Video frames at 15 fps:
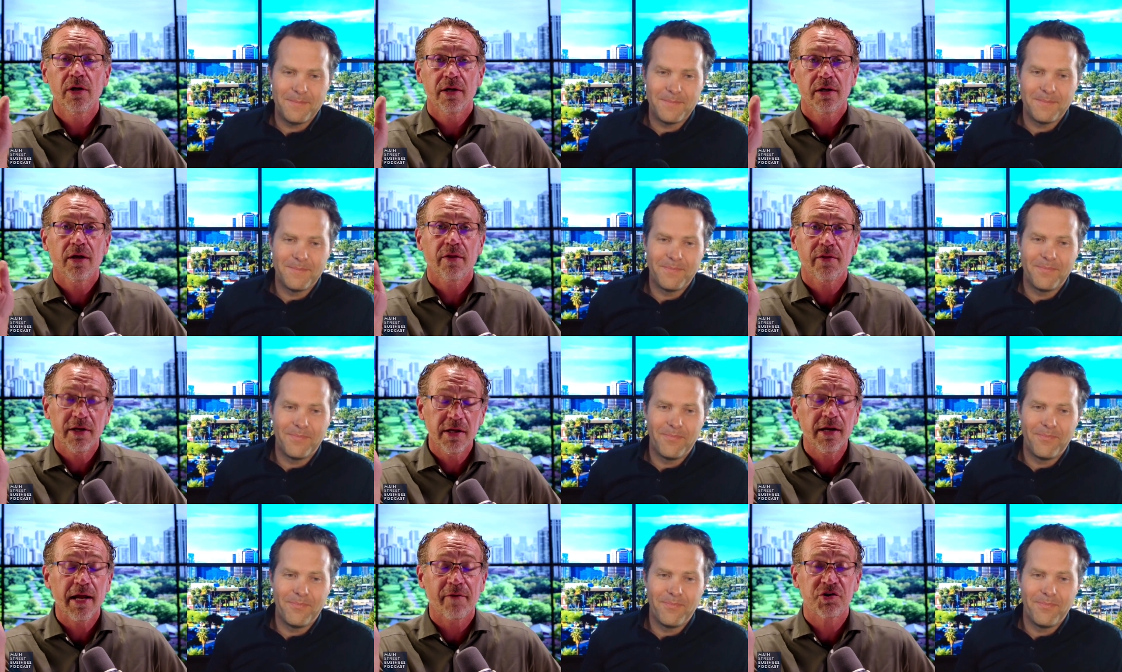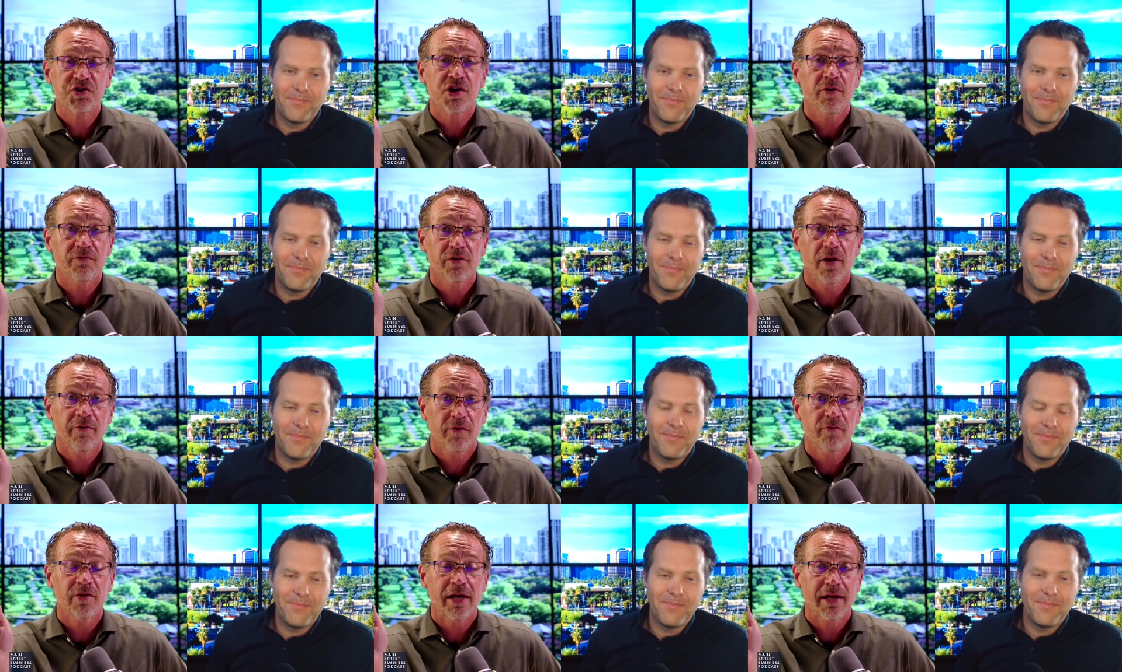Speaker 1: Now, they did have a shelf life
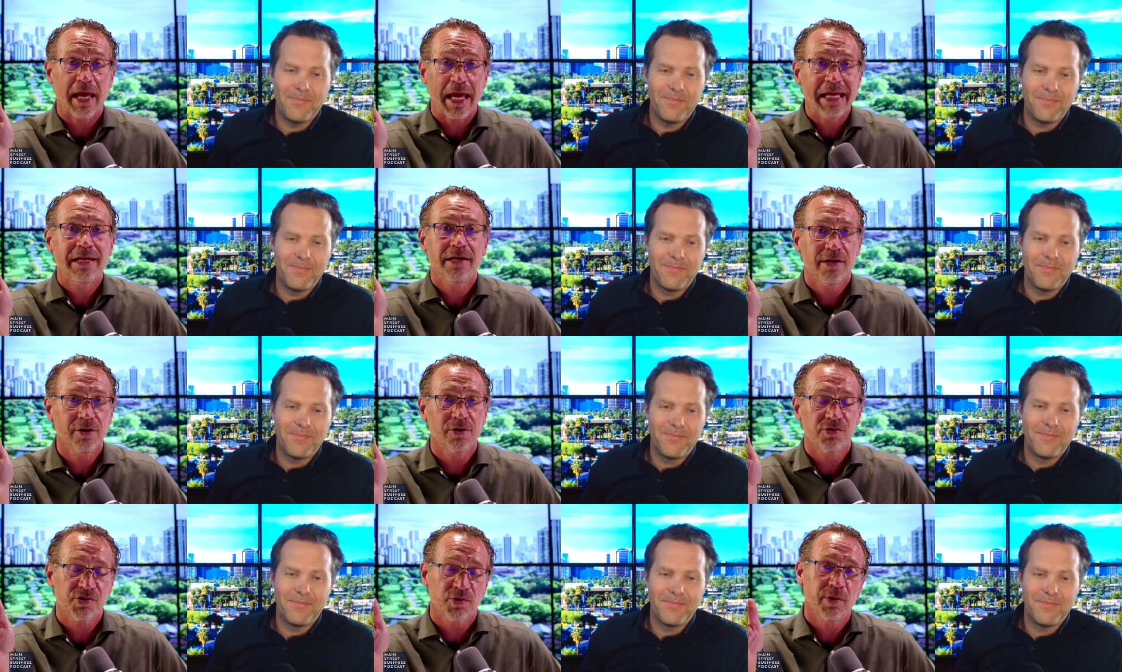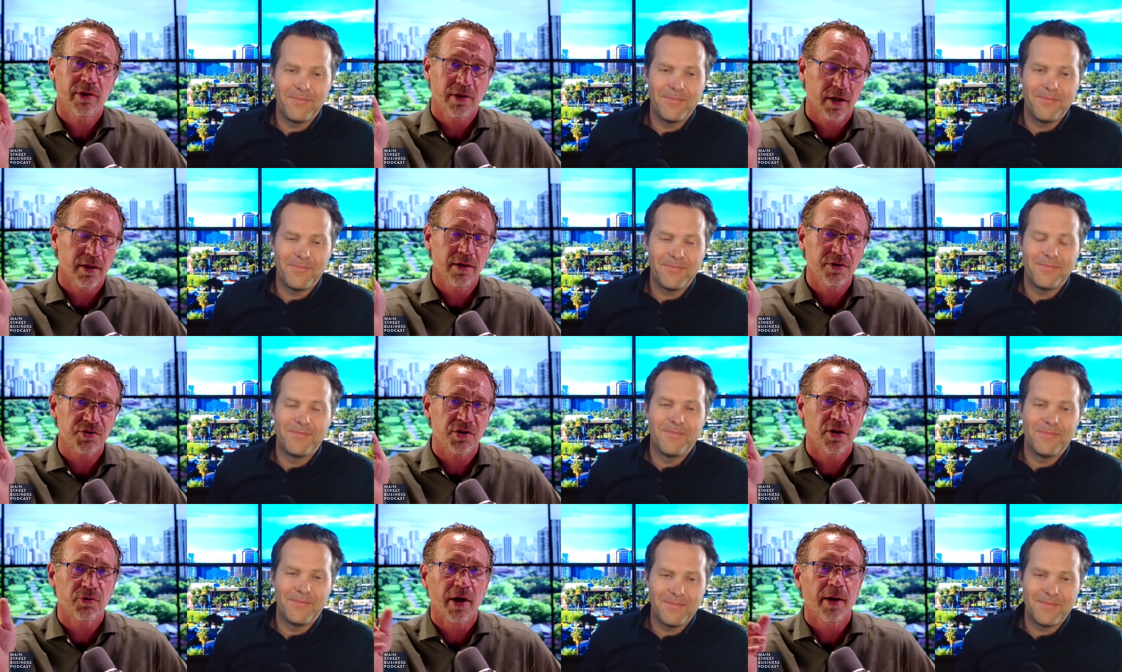of like 80 years, so we thought, let's
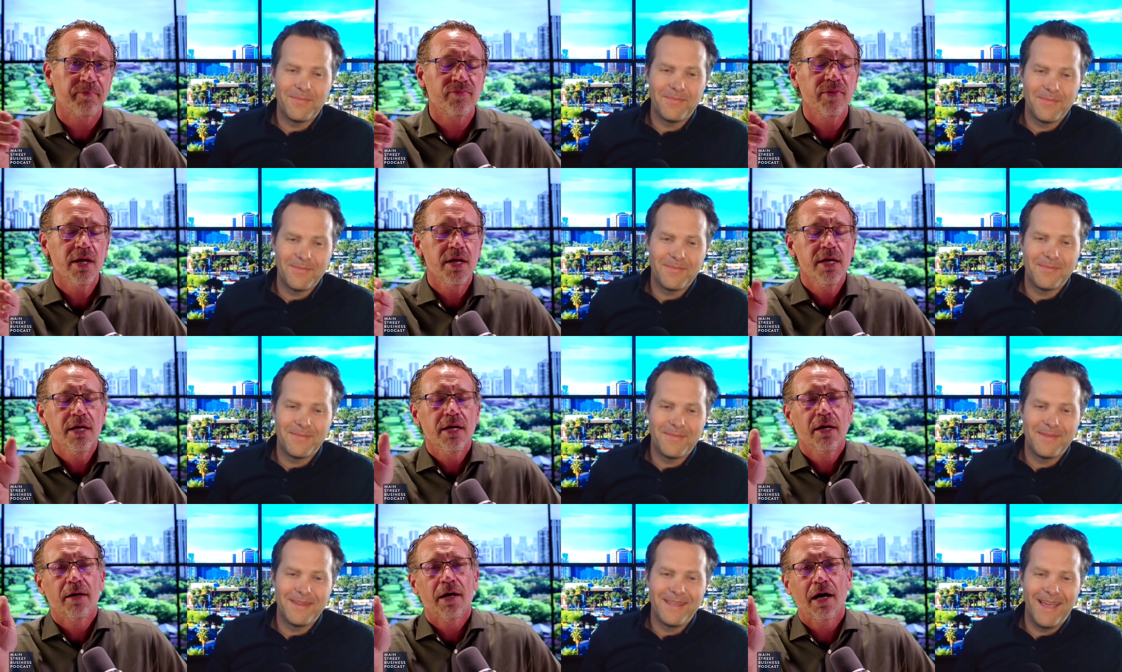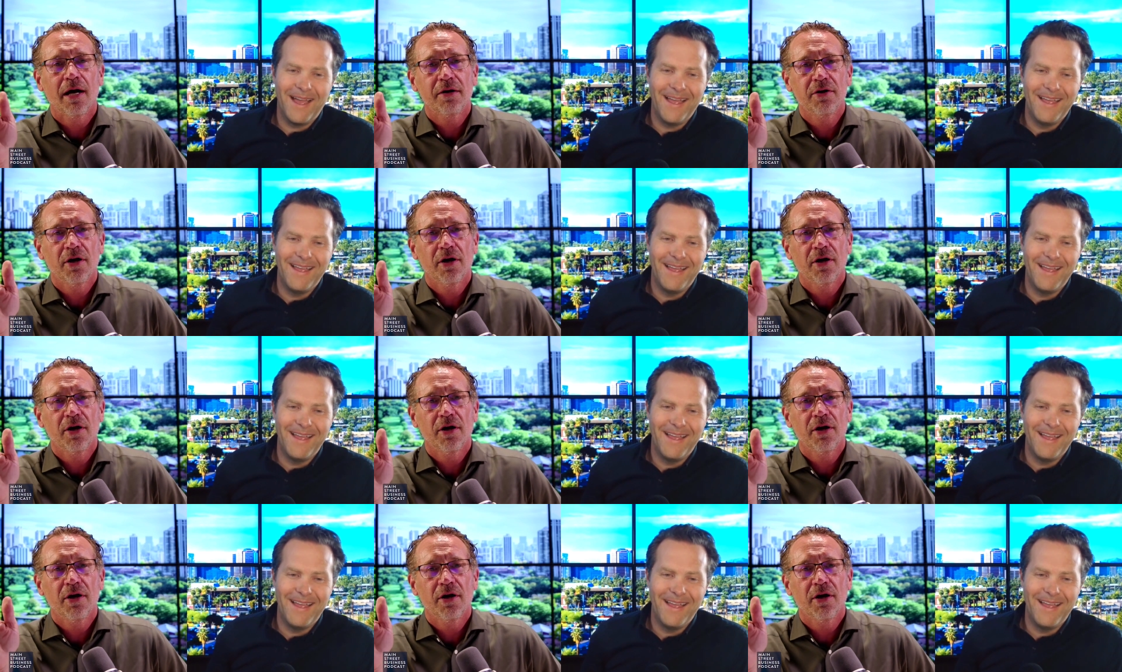load up. Uh, no.